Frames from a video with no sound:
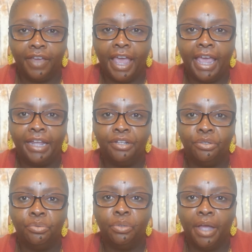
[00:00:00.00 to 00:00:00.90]
and
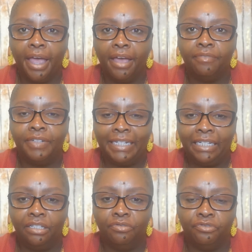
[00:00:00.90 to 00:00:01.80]
you will have
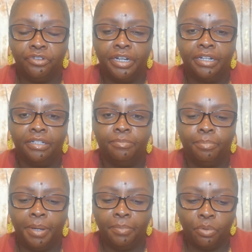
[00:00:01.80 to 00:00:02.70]
decent friends.
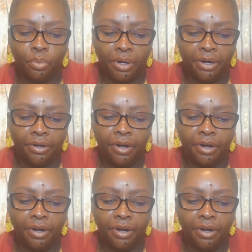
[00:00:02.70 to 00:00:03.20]
People where